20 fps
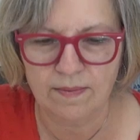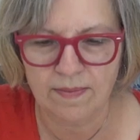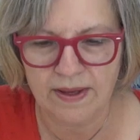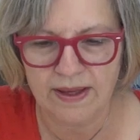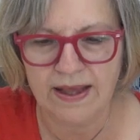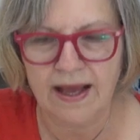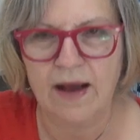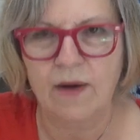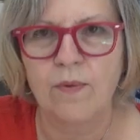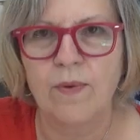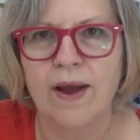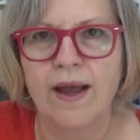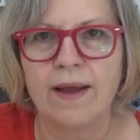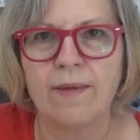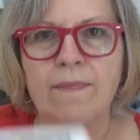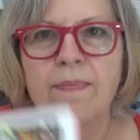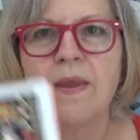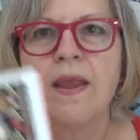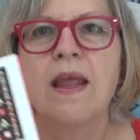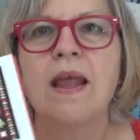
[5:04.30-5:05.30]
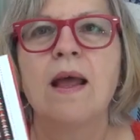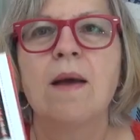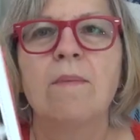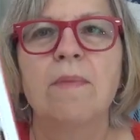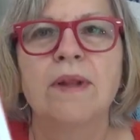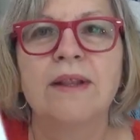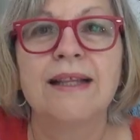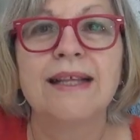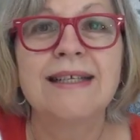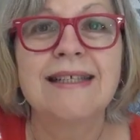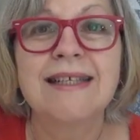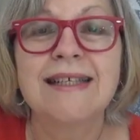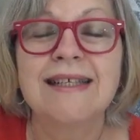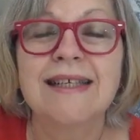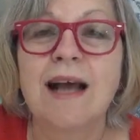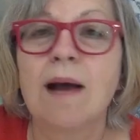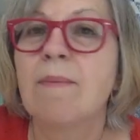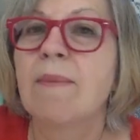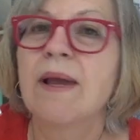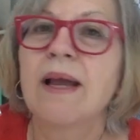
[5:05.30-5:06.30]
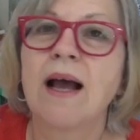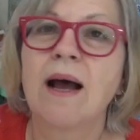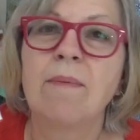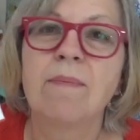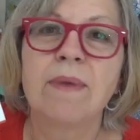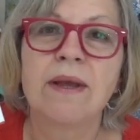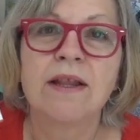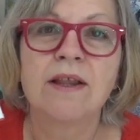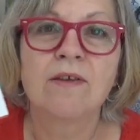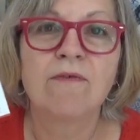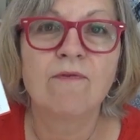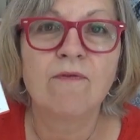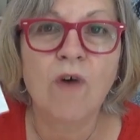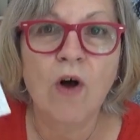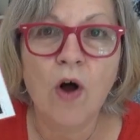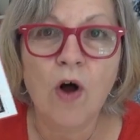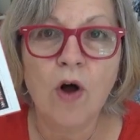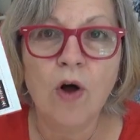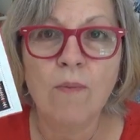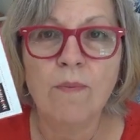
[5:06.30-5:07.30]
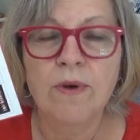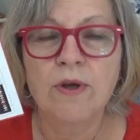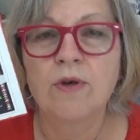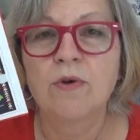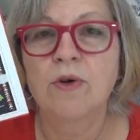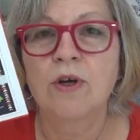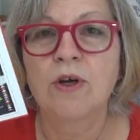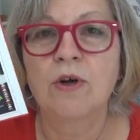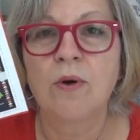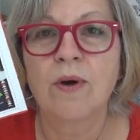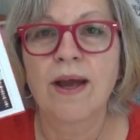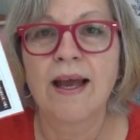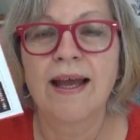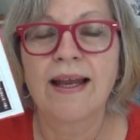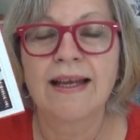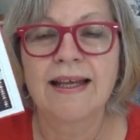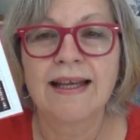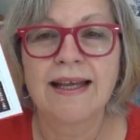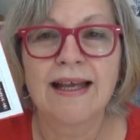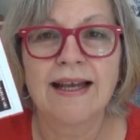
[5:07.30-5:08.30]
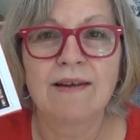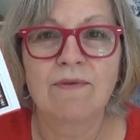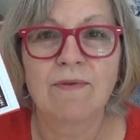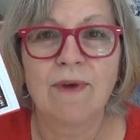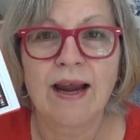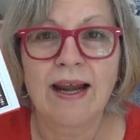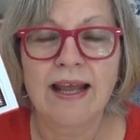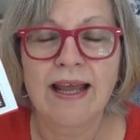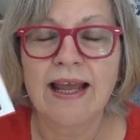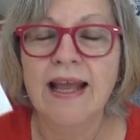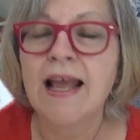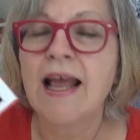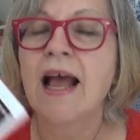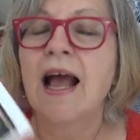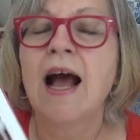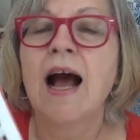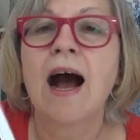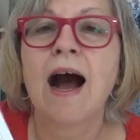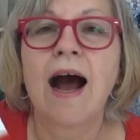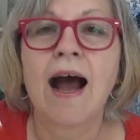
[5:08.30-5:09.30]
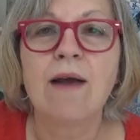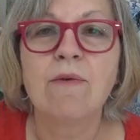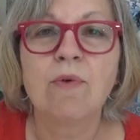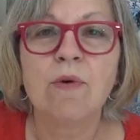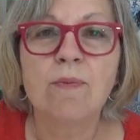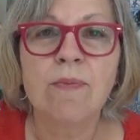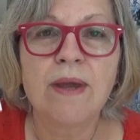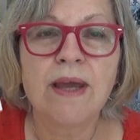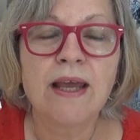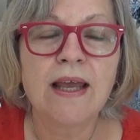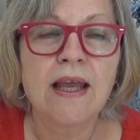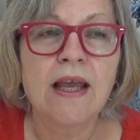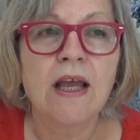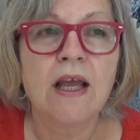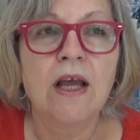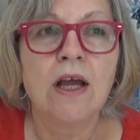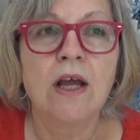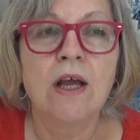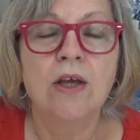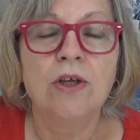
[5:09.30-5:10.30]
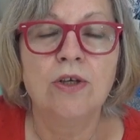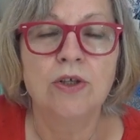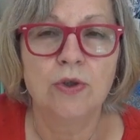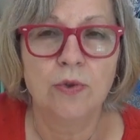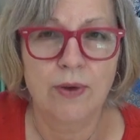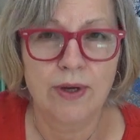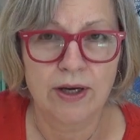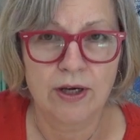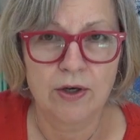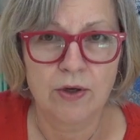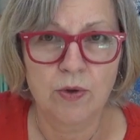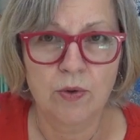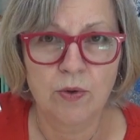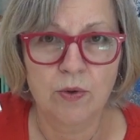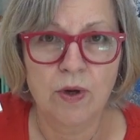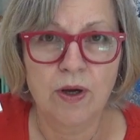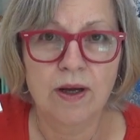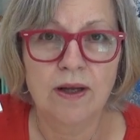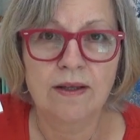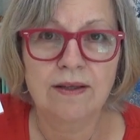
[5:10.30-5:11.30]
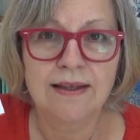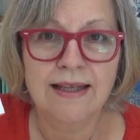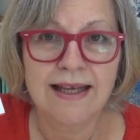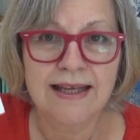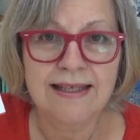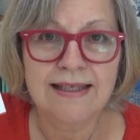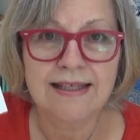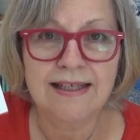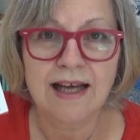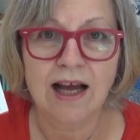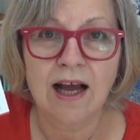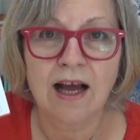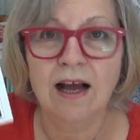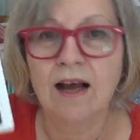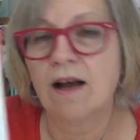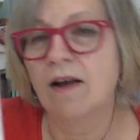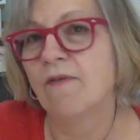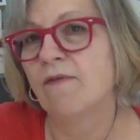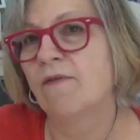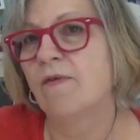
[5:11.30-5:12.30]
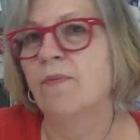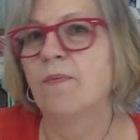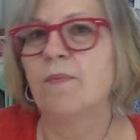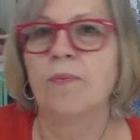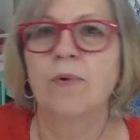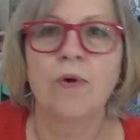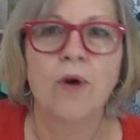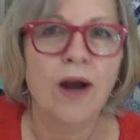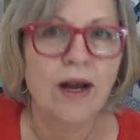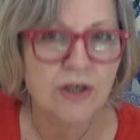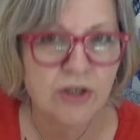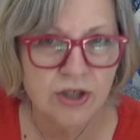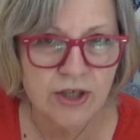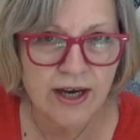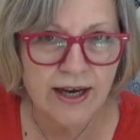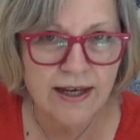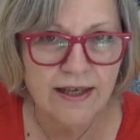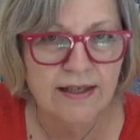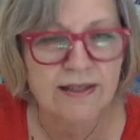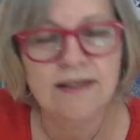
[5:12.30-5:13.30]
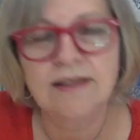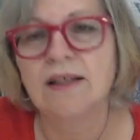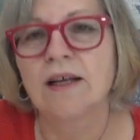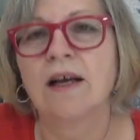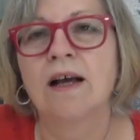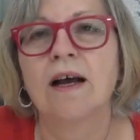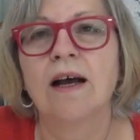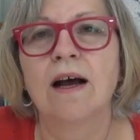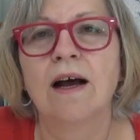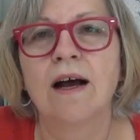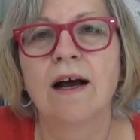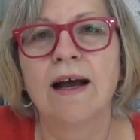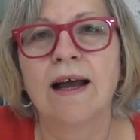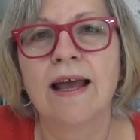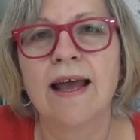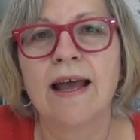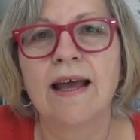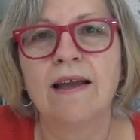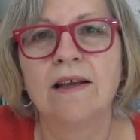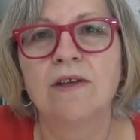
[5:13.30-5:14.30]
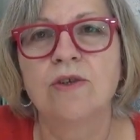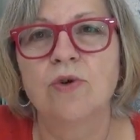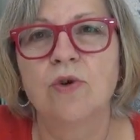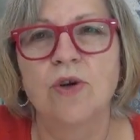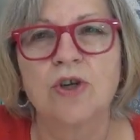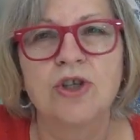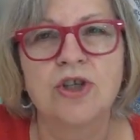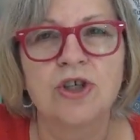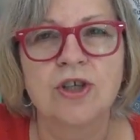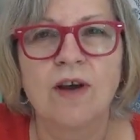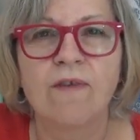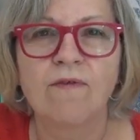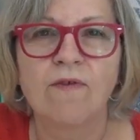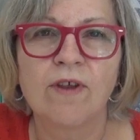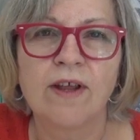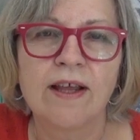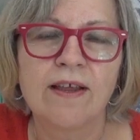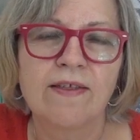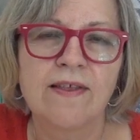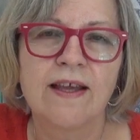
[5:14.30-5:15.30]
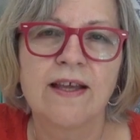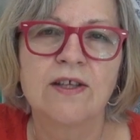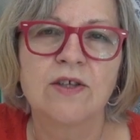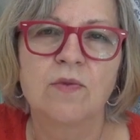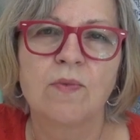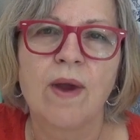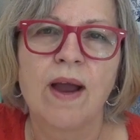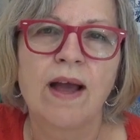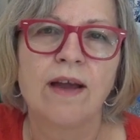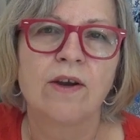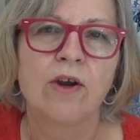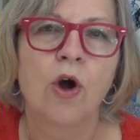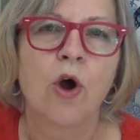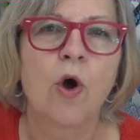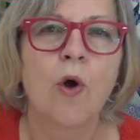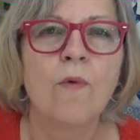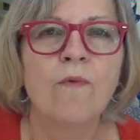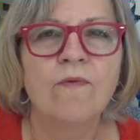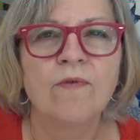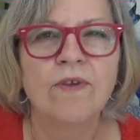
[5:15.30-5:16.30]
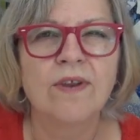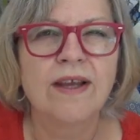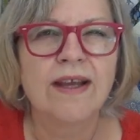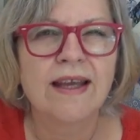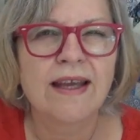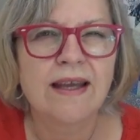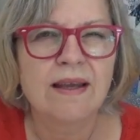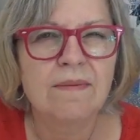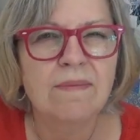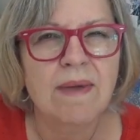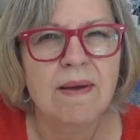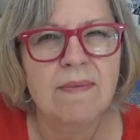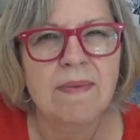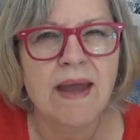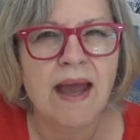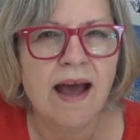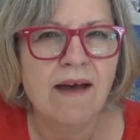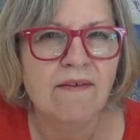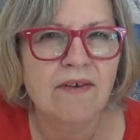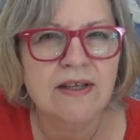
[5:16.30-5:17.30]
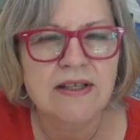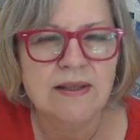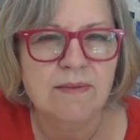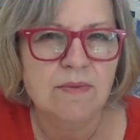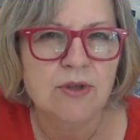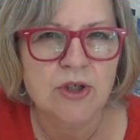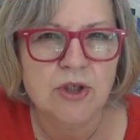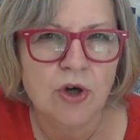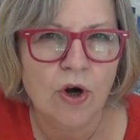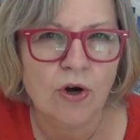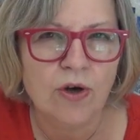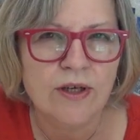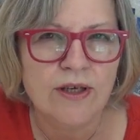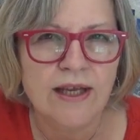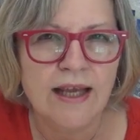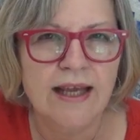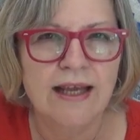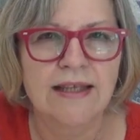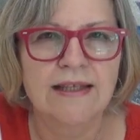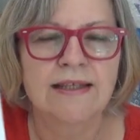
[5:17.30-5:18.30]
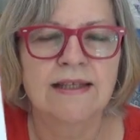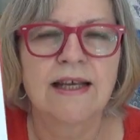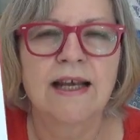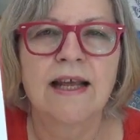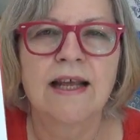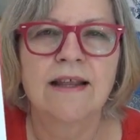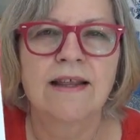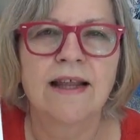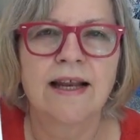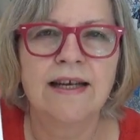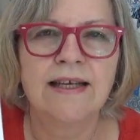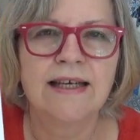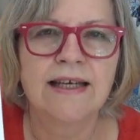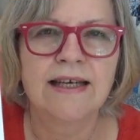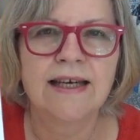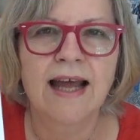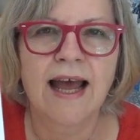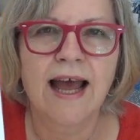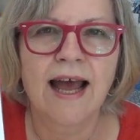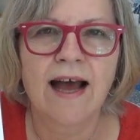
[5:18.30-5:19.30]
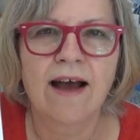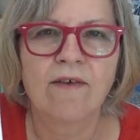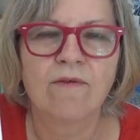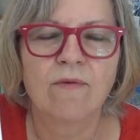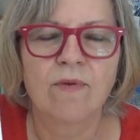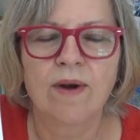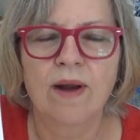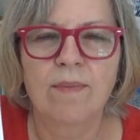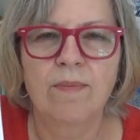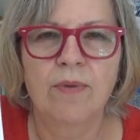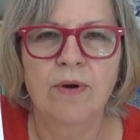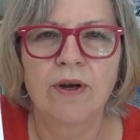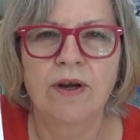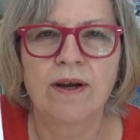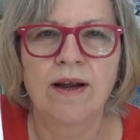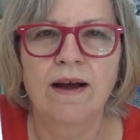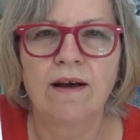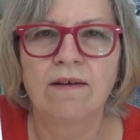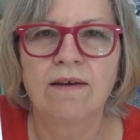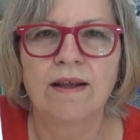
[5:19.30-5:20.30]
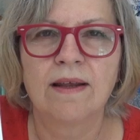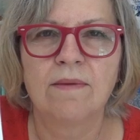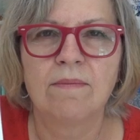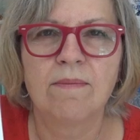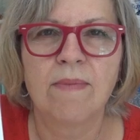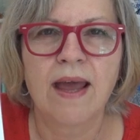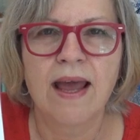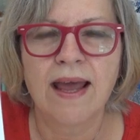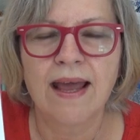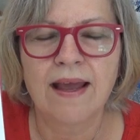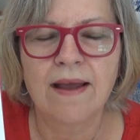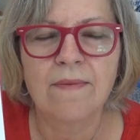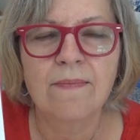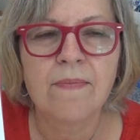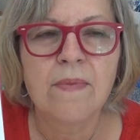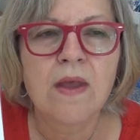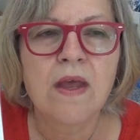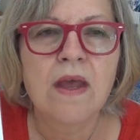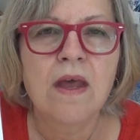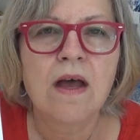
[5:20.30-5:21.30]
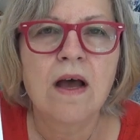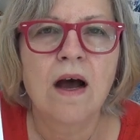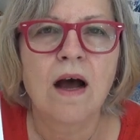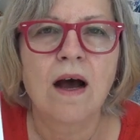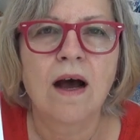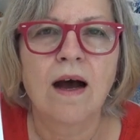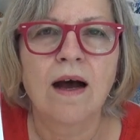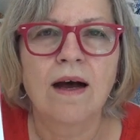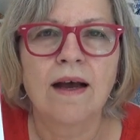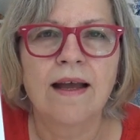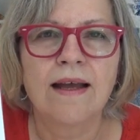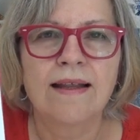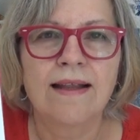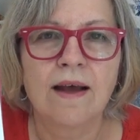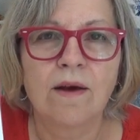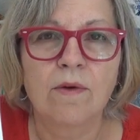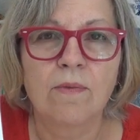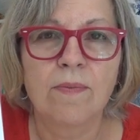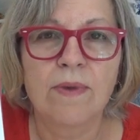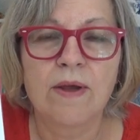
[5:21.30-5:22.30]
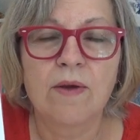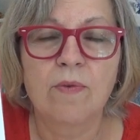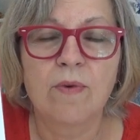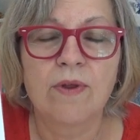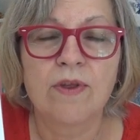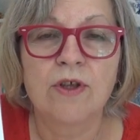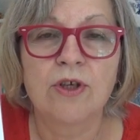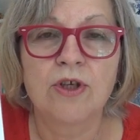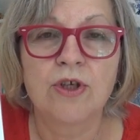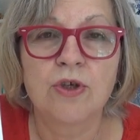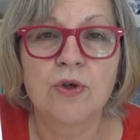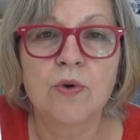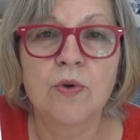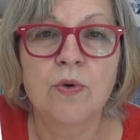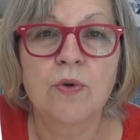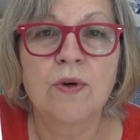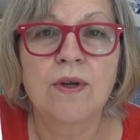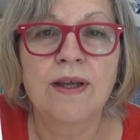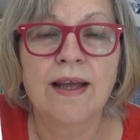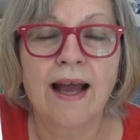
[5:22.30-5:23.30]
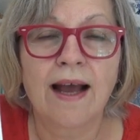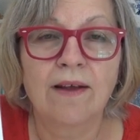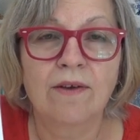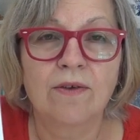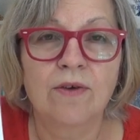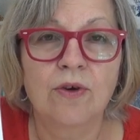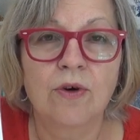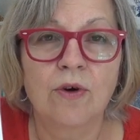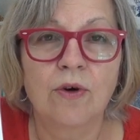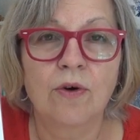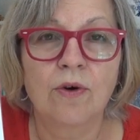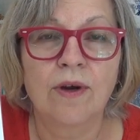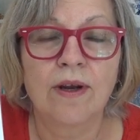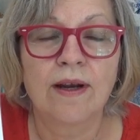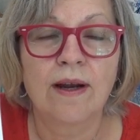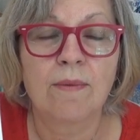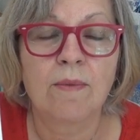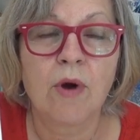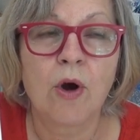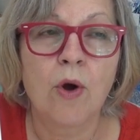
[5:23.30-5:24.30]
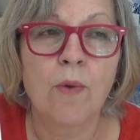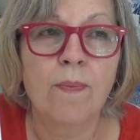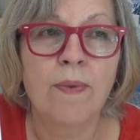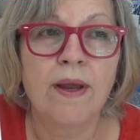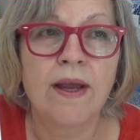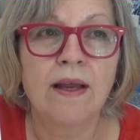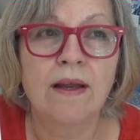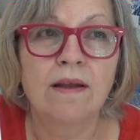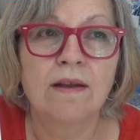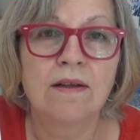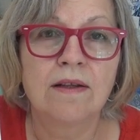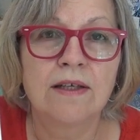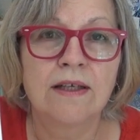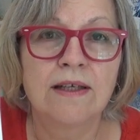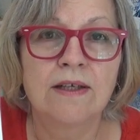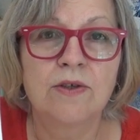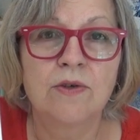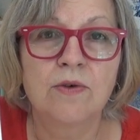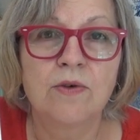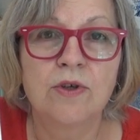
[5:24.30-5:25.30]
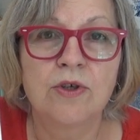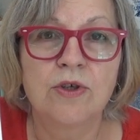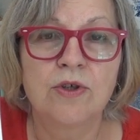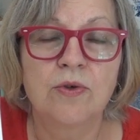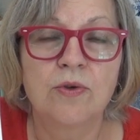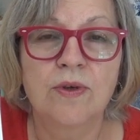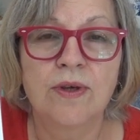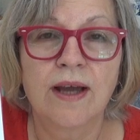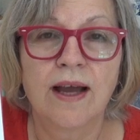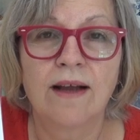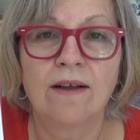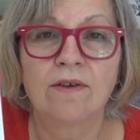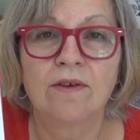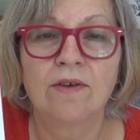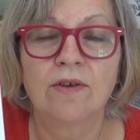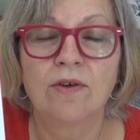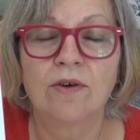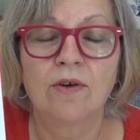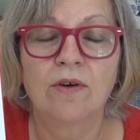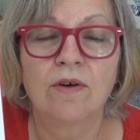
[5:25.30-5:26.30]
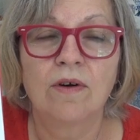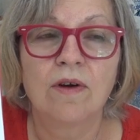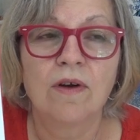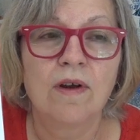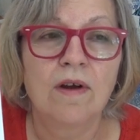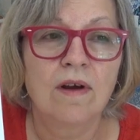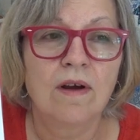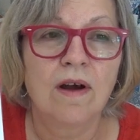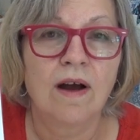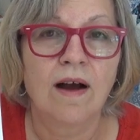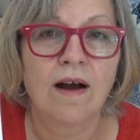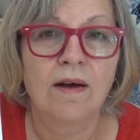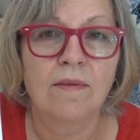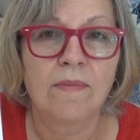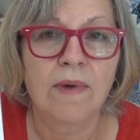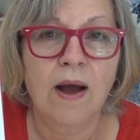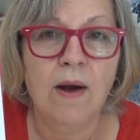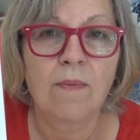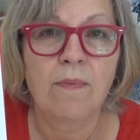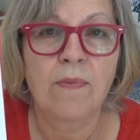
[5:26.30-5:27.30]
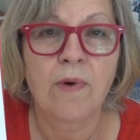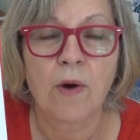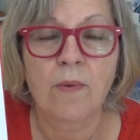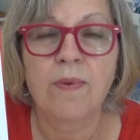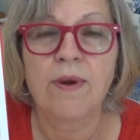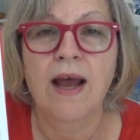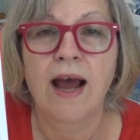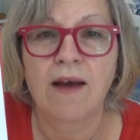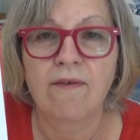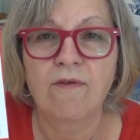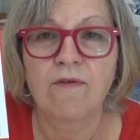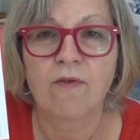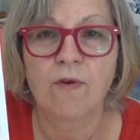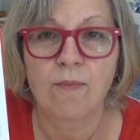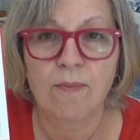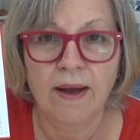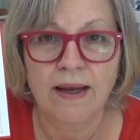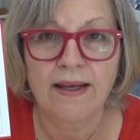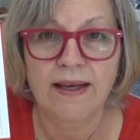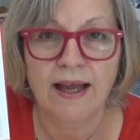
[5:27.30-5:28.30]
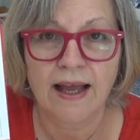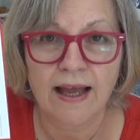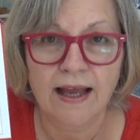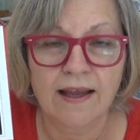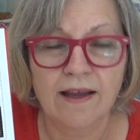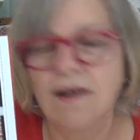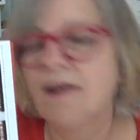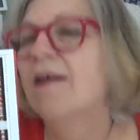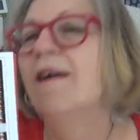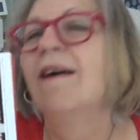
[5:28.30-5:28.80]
be that way but this is coming up in the fall but you can go ahead and get ready I will be doing a new list of projects uh, and sort of shuffling things around hopefully maybe having some start dates that I didn't have when I put it out in May uh, and that will be with the June calendar. And I'm hoping to do the June calendar, um, hope, hoping to have it for Monday.